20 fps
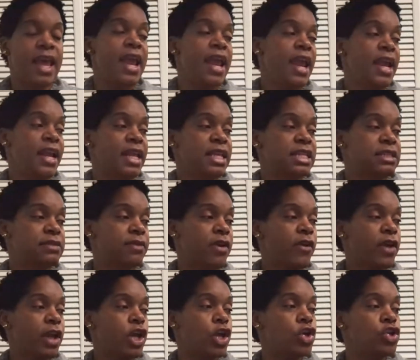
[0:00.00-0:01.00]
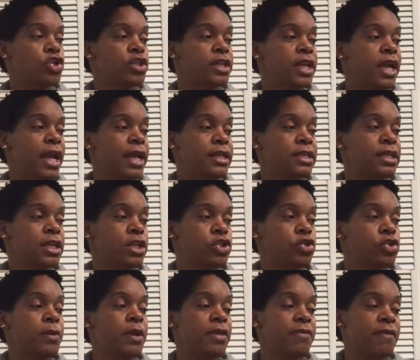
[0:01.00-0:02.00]
it is very good to
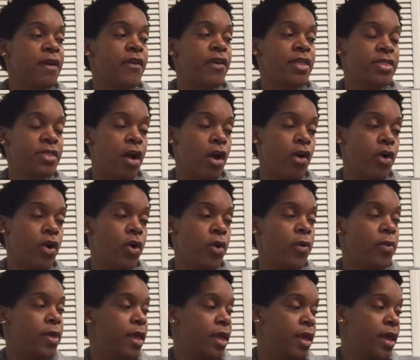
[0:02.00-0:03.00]
be very thorough